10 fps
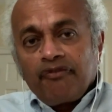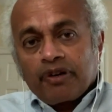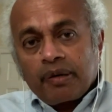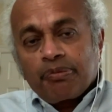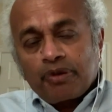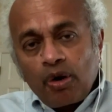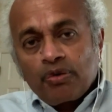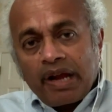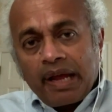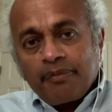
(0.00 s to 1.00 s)
for a
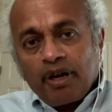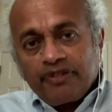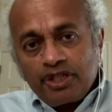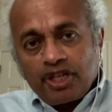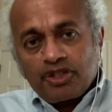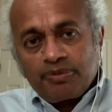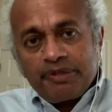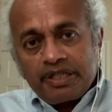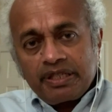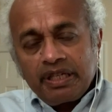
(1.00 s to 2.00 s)
program of
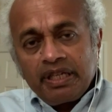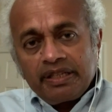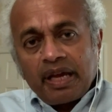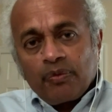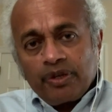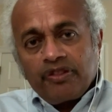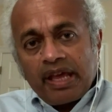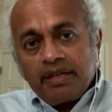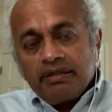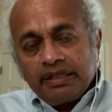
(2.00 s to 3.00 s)
adjustment that would
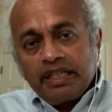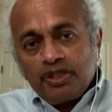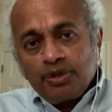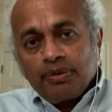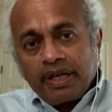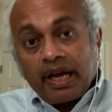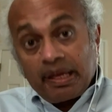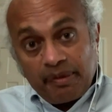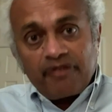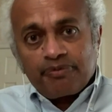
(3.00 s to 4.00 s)
then lead to an
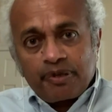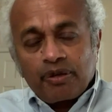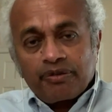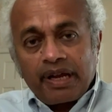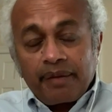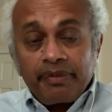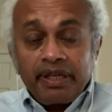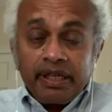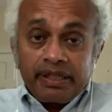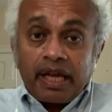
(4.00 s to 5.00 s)
IMF program
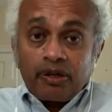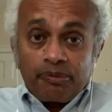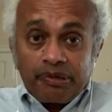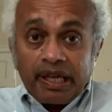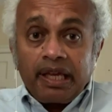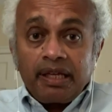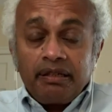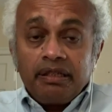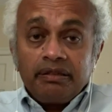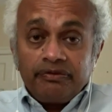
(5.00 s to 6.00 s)
that could bring
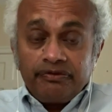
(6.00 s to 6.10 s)
in